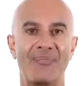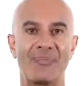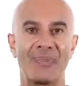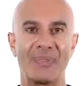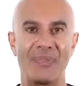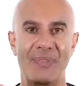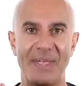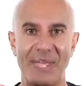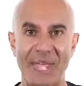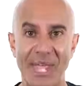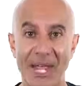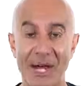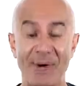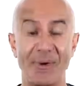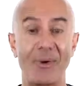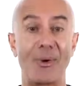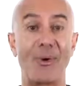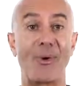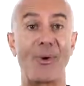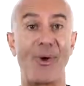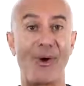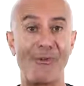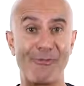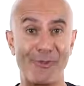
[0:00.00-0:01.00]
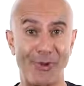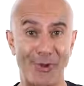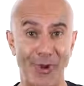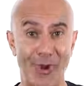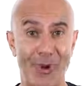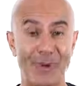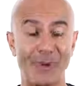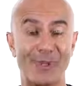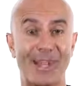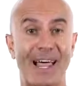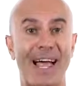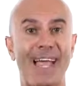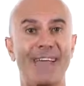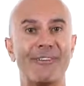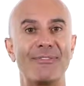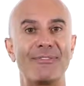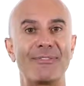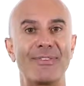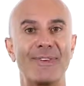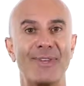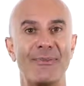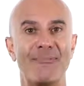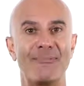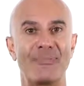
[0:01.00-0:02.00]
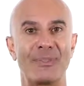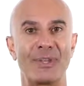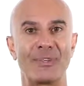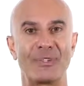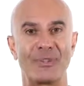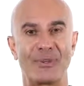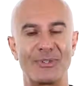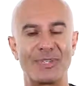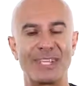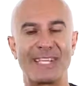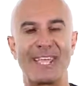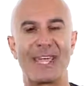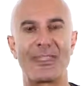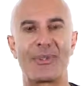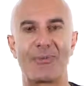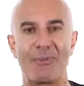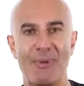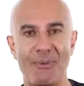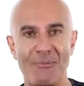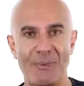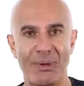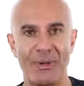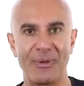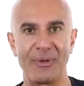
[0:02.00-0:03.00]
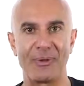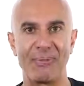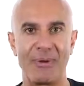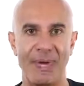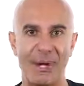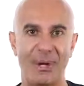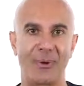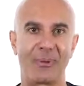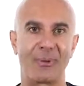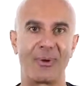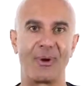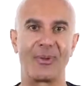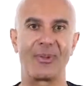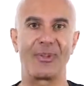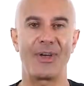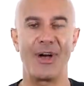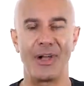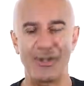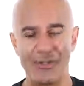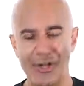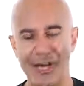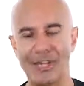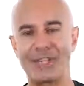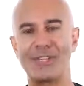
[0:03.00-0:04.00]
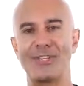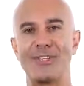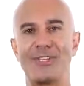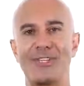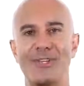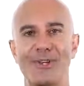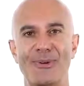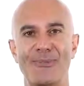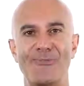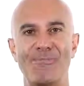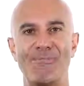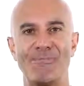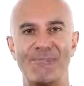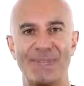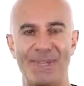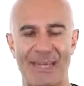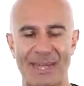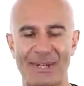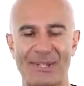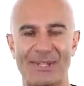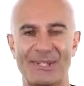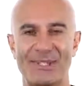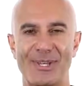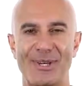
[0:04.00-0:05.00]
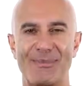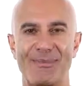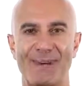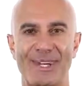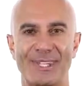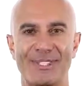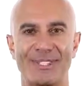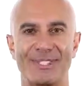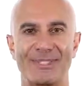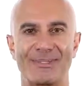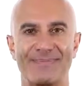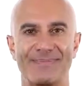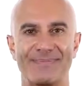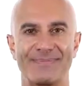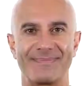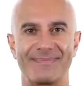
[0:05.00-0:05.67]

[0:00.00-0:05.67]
the hero of your own life, so together we build a better world. I'll talk to you soon. Thank you so much.